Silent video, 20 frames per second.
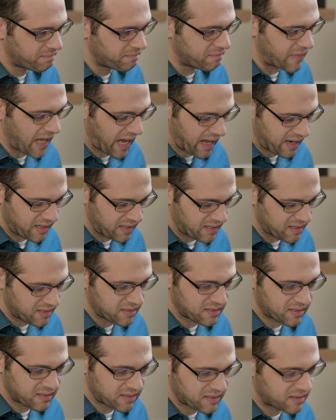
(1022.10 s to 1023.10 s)

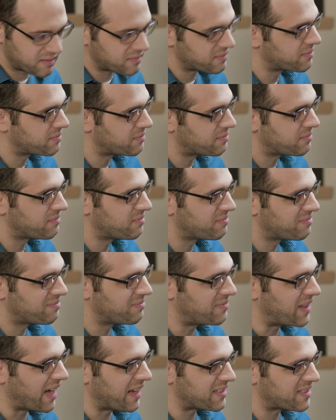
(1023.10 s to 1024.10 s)
that's
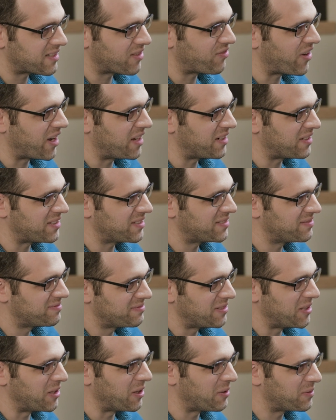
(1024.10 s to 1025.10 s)
the final,
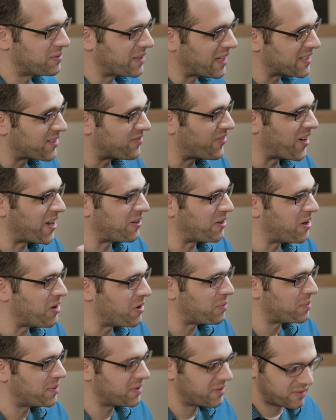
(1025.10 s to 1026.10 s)
that's the final
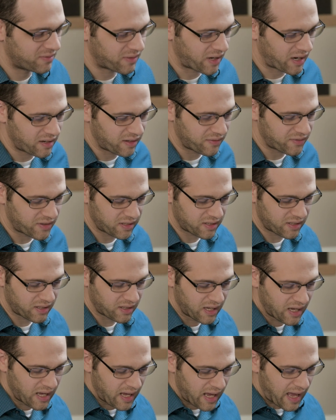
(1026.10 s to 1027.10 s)
hope, right?
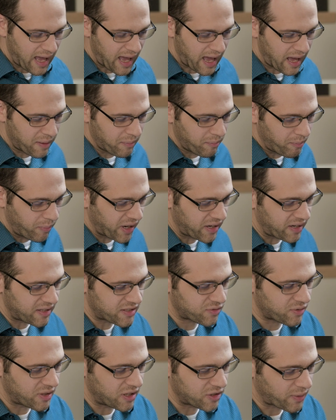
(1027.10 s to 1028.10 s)
But
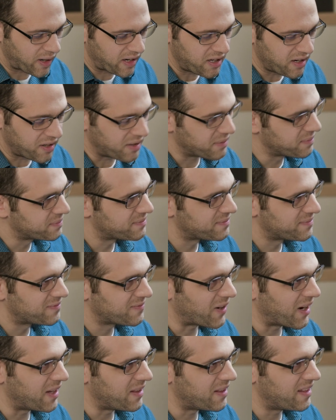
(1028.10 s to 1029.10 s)
it's right here,
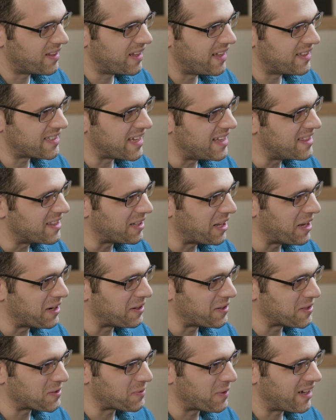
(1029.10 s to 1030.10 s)
right? It's in the
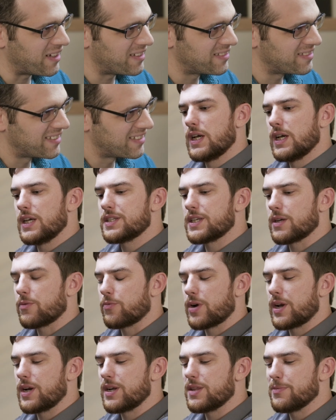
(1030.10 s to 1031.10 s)
letter as well. It's like
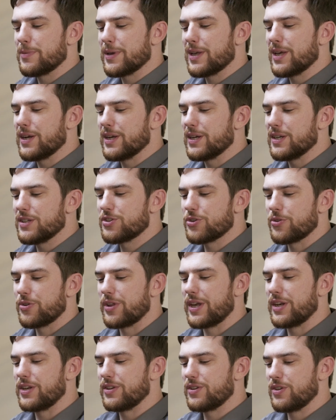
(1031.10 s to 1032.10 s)
right at the beginning. So
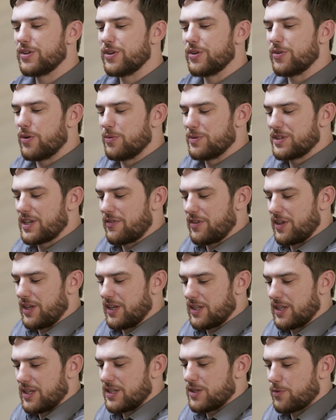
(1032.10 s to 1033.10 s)
then you almost have like,
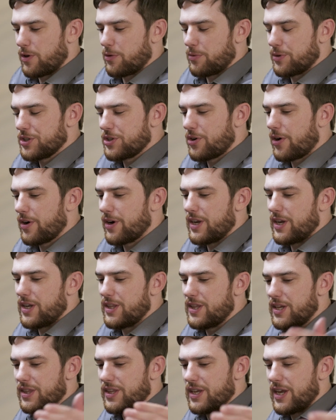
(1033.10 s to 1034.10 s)
this is where we're starting,
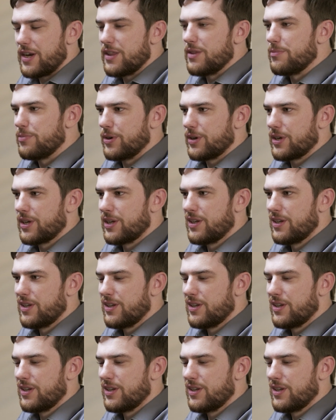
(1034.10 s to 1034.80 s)
and then at the end of the book,